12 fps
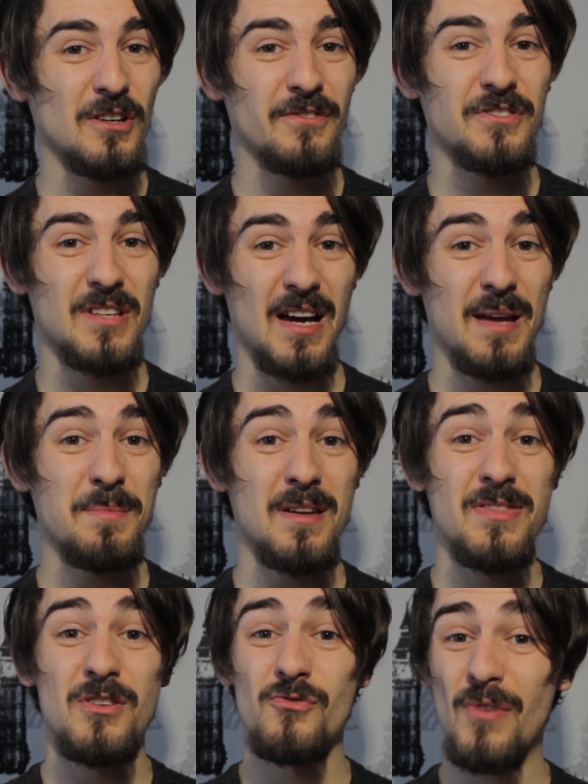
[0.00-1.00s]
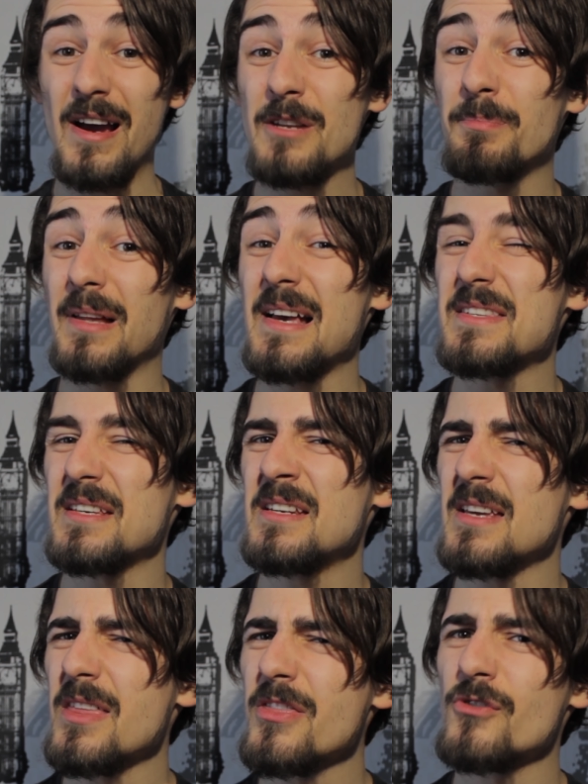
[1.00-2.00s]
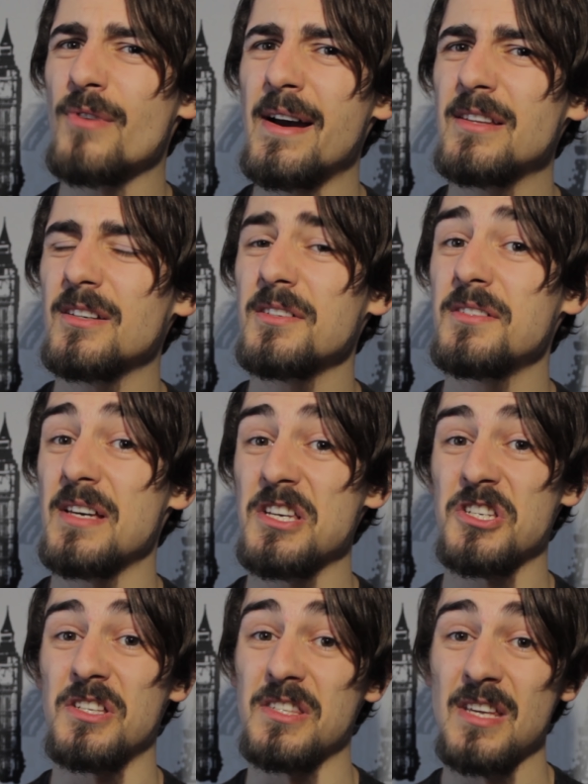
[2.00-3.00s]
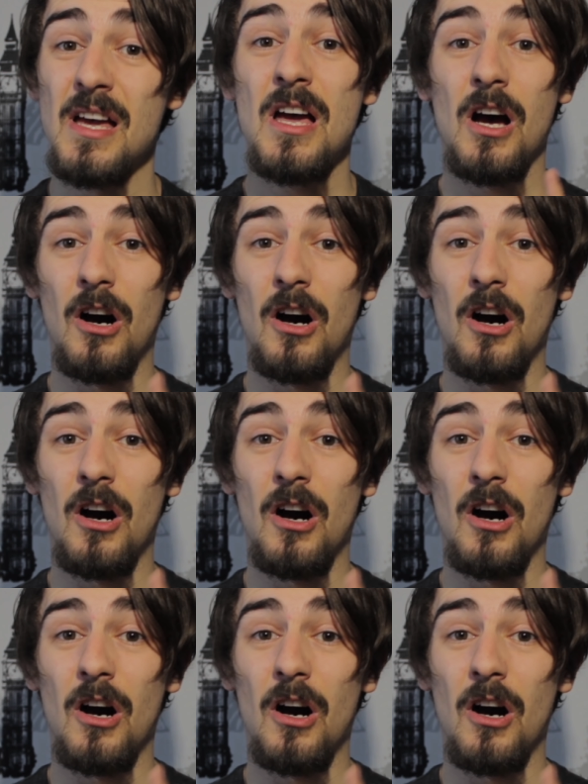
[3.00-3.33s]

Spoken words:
of time in the right place and in the right conditions.